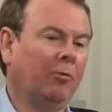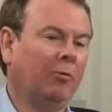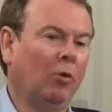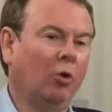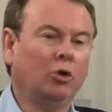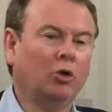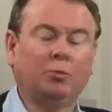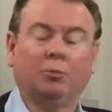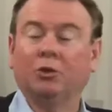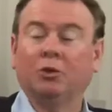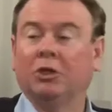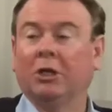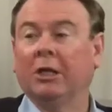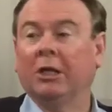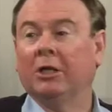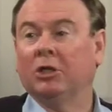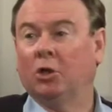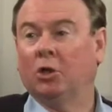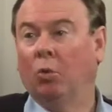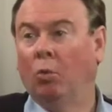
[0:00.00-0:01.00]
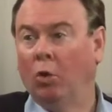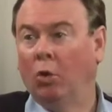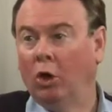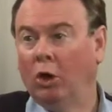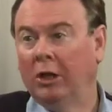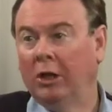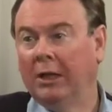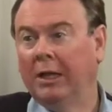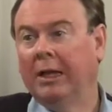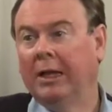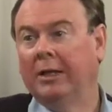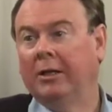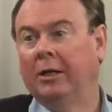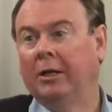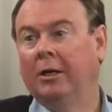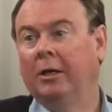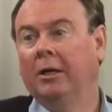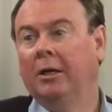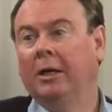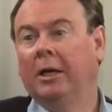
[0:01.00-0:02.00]
Of course, Brazil is a world
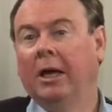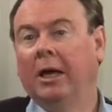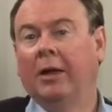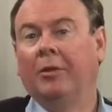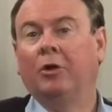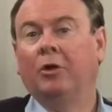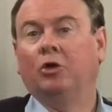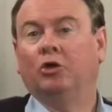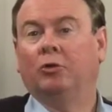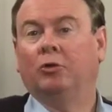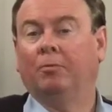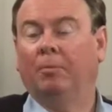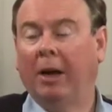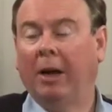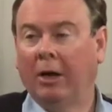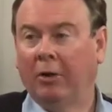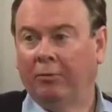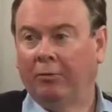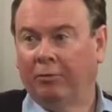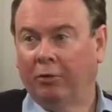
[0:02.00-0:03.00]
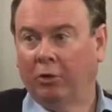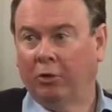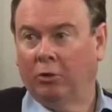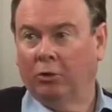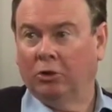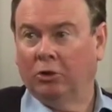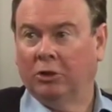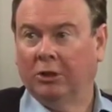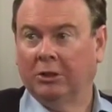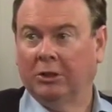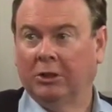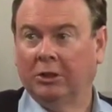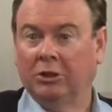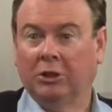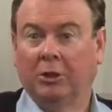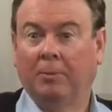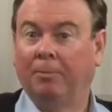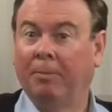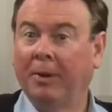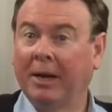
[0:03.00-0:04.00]
leader in the use of biofuels. It
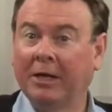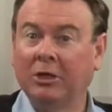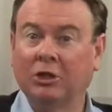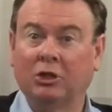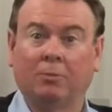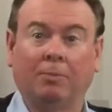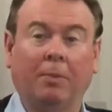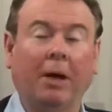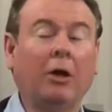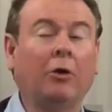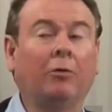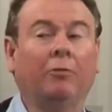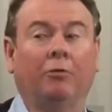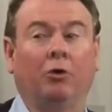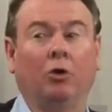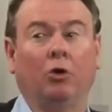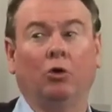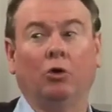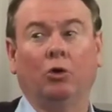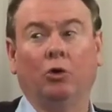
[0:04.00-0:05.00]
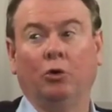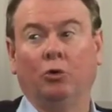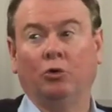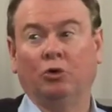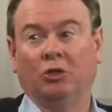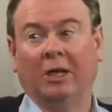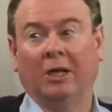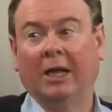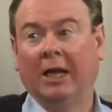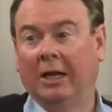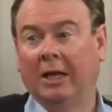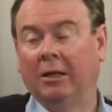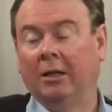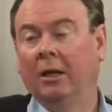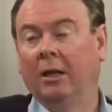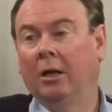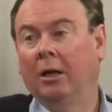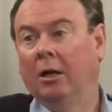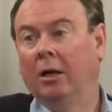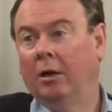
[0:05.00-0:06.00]
is the biggest biofuel user in
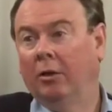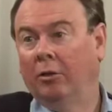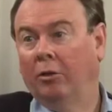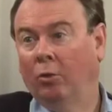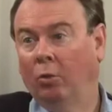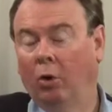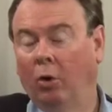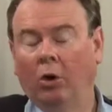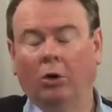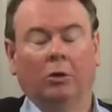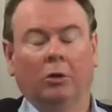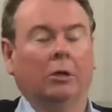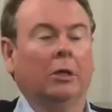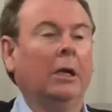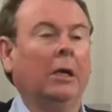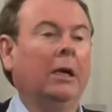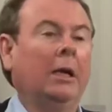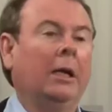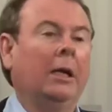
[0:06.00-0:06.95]
the world.